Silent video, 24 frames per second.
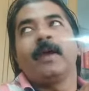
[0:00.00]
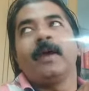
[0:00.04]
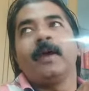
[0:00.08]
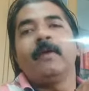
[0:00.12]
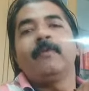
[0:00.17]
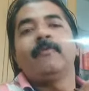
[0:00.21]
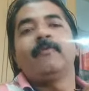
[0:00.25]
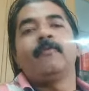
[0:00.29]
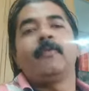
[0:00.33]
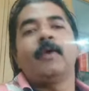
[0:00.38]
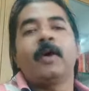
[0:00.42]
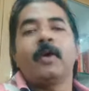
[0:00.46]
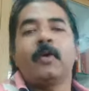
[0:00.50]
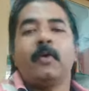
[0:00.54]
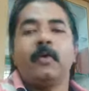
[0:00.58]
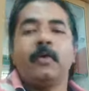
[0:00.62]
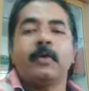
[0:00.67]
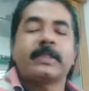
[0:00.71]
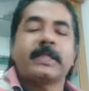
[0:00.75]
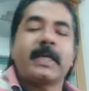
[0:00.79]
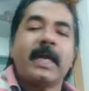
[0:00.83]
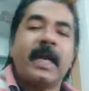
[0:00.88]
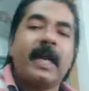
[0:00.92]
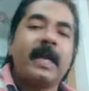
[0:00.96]
if
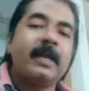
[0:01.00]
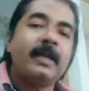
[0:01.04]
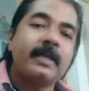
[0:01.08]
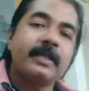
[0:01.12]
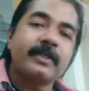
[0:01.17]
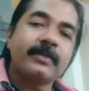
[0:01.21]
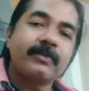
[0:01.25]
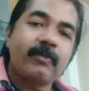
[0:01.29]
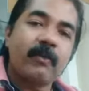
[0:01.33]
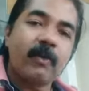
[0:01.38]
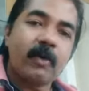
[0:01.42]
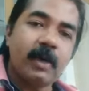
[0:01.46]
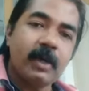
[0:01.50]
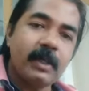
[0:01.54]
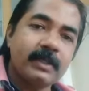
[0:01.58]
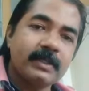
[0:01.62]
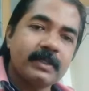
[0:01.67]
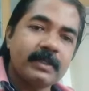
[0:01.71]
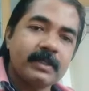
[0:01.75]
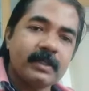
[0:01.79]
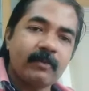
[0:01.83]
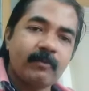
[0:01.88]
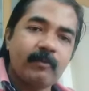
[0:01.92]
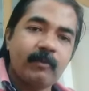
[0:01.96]
Virgo sign is
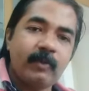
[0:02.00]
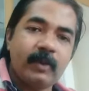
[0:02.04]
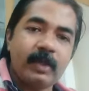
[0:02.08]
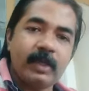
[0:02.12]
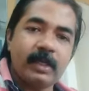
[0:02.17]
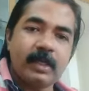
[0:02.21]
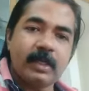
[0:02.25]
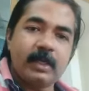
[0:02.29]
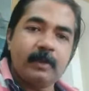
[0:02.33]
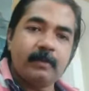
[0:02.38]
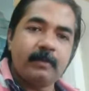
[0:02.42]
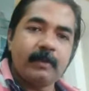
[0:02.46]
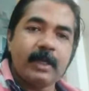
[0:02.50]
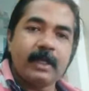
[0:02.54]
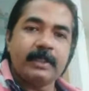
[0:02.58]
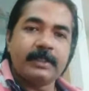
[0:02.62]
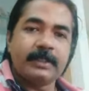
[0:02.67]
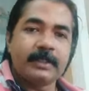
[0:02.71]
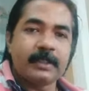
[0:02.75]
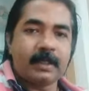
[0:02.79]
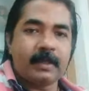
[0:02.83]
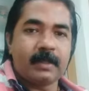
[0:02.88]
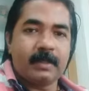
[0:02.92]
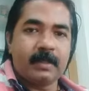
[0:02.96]
falling somewhere in my
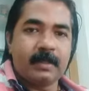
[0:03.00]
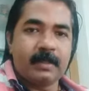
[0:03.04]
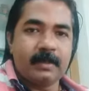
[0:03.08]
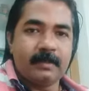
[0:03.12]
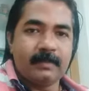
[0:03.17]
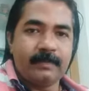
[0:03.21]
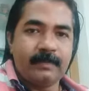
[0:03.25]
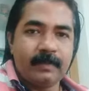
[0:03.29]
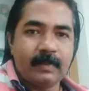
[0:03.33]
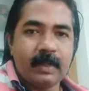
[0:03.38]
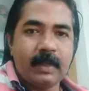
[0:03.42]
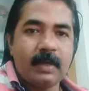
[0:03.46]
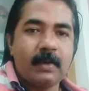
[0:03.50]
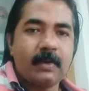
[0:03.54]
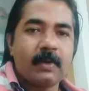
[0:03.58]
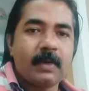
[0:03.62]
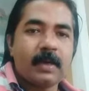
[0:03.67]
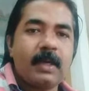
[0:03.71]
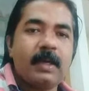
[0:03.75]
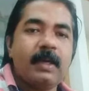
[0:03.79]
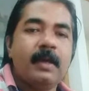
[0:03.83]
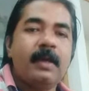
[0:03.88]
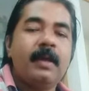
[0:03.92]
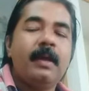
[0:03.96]
chart,
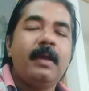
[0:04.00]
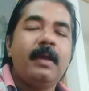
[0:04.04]
okay,